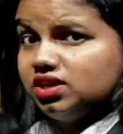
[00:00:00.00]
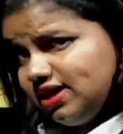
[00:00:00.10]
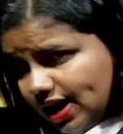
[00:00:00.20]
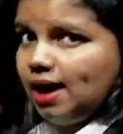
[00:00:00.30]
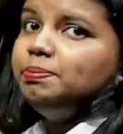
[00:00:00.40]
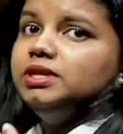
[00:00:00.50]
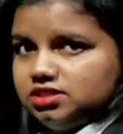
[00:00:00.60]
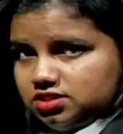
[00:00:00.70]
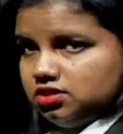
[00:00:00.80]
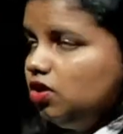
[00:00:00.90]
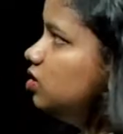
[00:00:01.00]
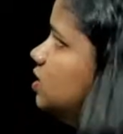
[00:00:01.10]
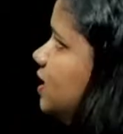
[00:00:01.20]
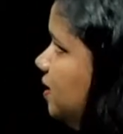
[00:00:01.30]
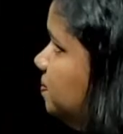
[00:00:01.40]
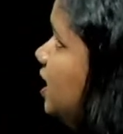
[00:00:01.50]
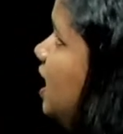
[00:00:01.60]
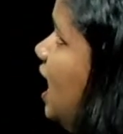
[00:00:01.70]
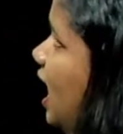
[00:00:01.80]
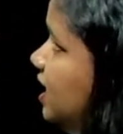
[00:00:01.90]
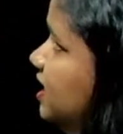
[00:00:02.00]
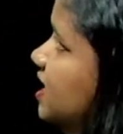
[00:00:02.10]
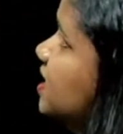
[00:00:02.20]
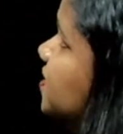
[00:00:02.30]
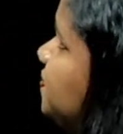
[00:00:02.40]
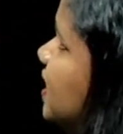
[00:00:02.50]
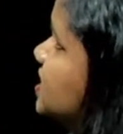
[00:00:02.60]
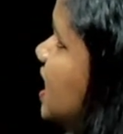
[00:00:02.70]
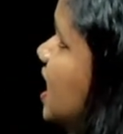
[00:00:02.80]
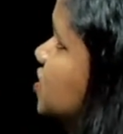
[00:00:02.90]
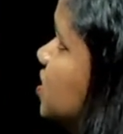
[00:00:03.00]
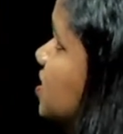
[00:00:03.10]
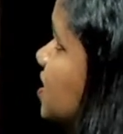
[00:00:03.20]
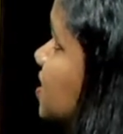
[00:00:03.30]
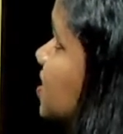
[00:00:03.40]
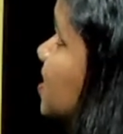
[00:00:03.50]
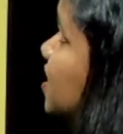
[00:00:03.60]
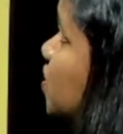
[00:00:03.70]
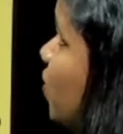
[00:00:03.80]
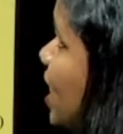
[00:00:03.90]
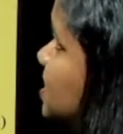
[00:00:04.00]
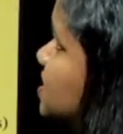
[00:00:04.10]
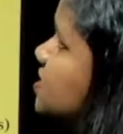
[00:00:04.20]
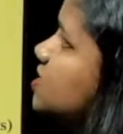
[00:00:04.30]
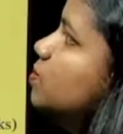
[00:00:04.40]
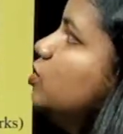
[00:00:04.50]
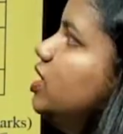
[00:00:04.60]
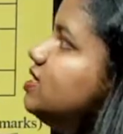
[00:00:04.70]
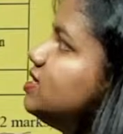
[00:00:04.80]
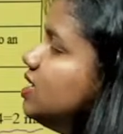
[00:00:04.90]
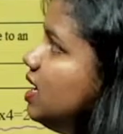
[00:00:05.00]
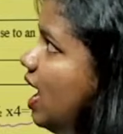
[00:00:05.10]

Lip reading: It happens all the time. And here reflex action, it requires a stimulus.